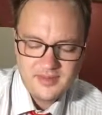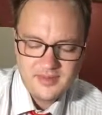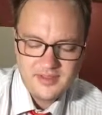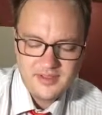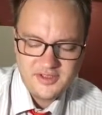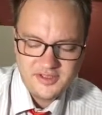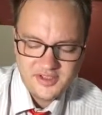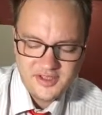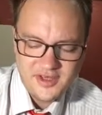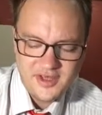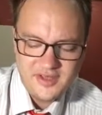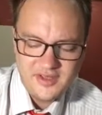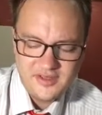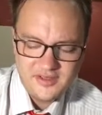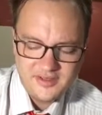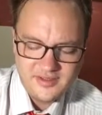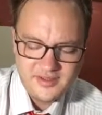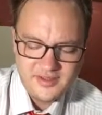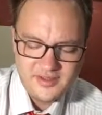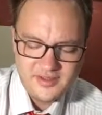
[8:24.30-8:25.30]
in China,
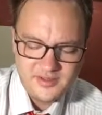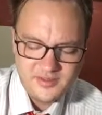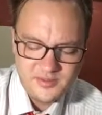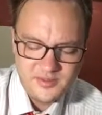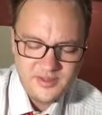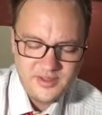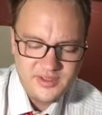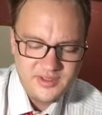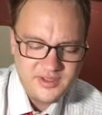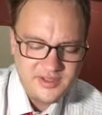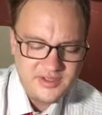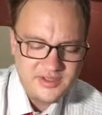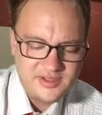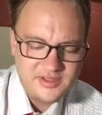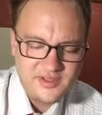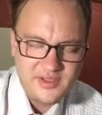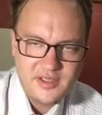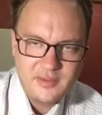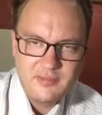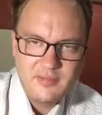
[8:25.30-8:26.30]
it's really
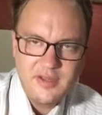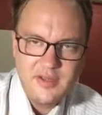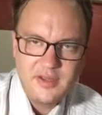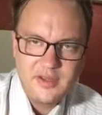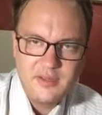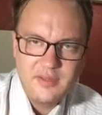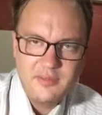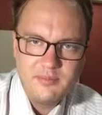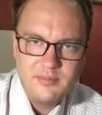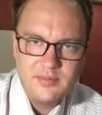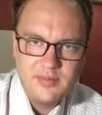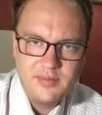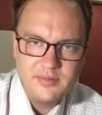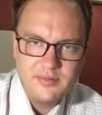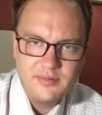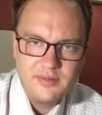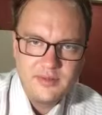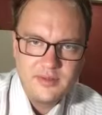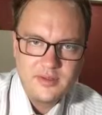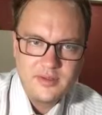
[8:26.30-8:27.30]
just like being on the
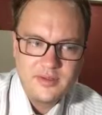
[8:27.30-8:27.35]
moon.